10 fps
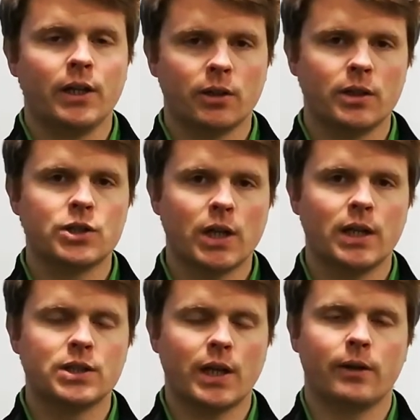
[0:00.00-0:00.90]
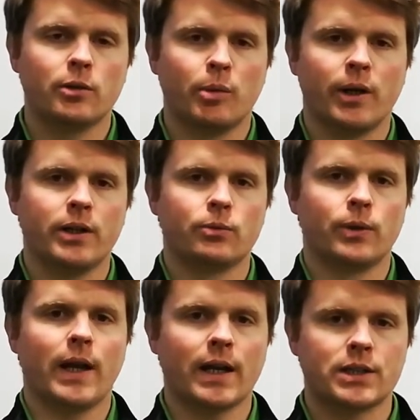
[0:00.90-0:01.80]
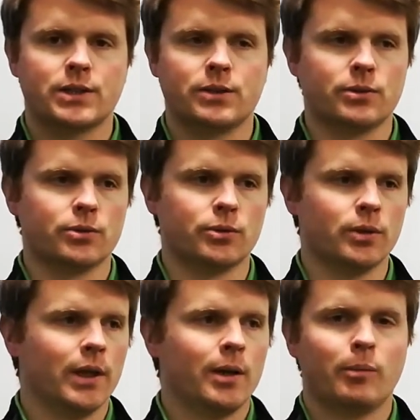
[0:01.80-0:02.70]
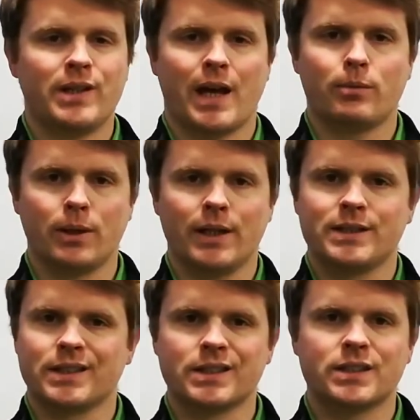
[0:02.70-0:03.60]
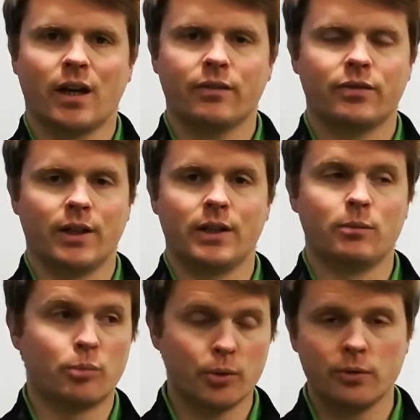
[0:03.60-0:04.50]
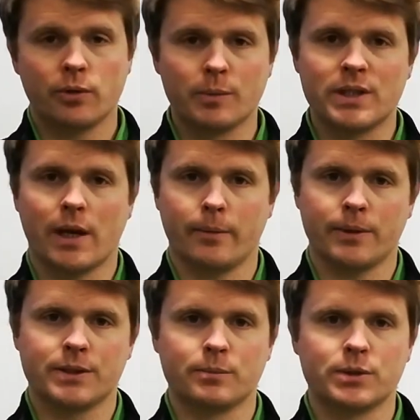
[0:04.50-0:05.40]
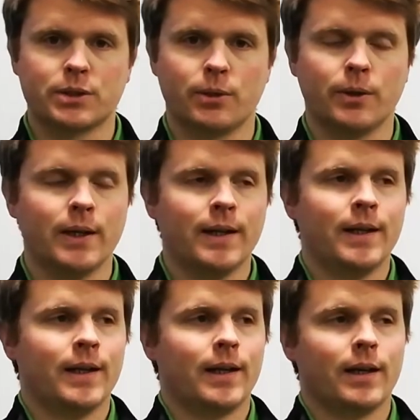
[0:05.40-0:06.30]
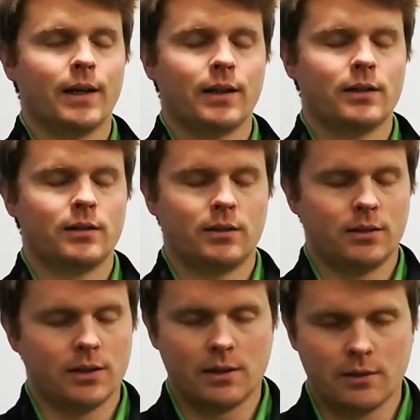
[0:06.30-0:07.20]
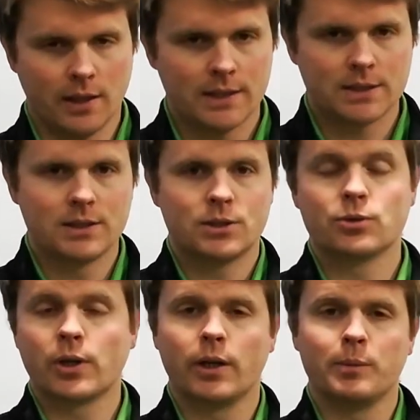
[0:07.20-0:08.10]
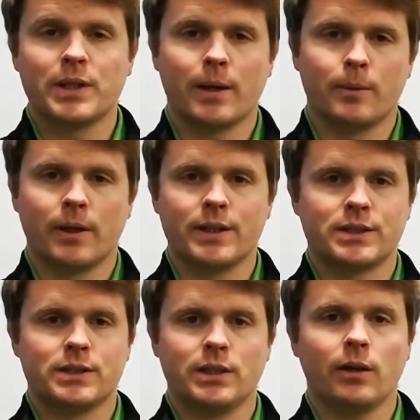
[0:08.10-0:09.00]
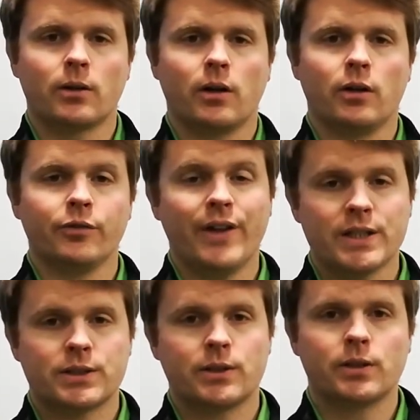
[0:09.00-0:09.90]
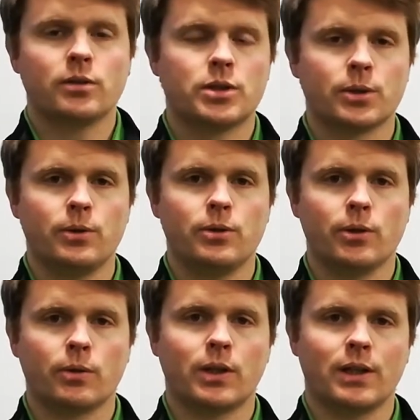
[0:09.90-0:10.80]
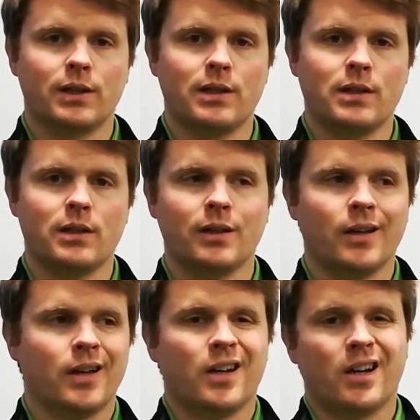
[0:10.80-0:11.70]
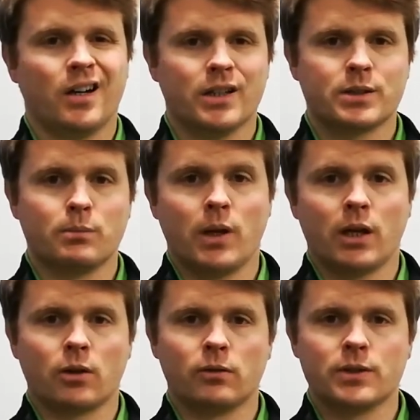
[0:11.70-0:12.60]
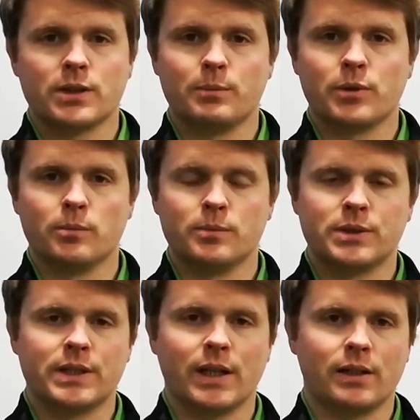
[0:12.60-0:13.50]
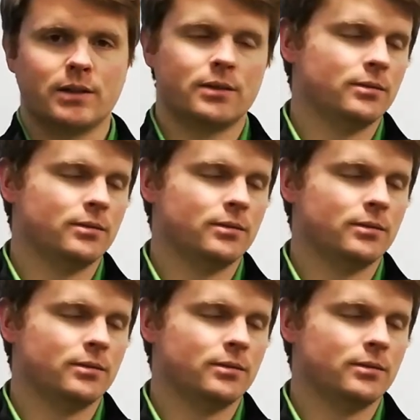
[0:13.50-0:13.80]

you're going to change how your body reacts to metabolizing stuff and improve your metabolism. So in essence, you're trying to metabolize the alcohol faster so you don't get the awesome hangover symptoms that